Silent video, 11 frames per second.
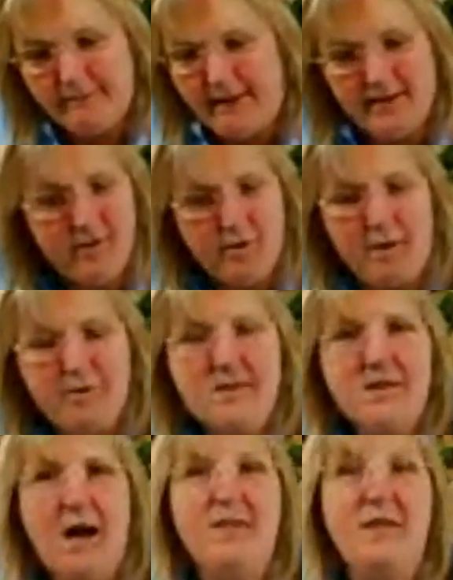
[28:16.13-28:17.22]
I don't know,
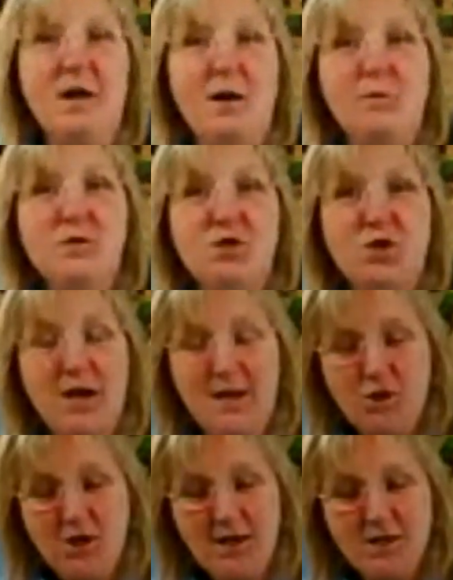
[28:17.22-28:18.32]
I think I was
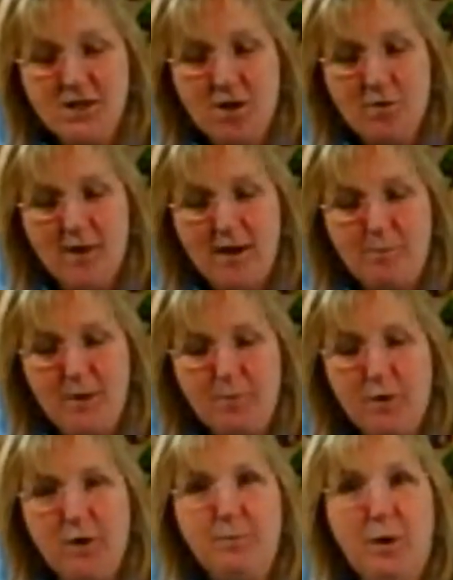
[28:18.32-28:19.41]
changing it so that
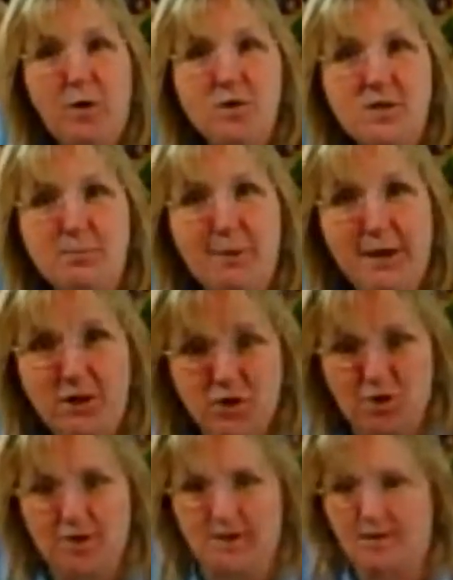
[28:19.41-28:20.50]
people could post
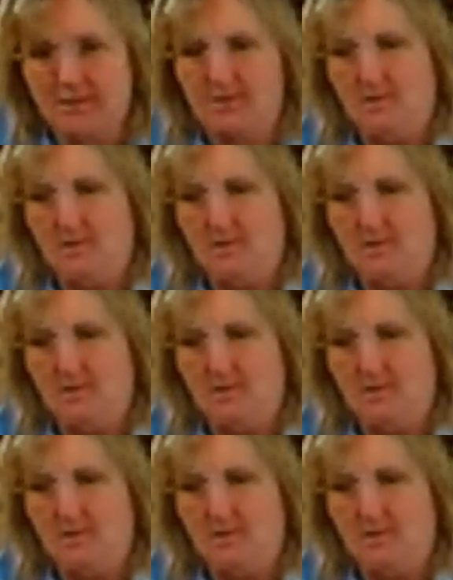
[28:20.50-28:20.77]
pictures.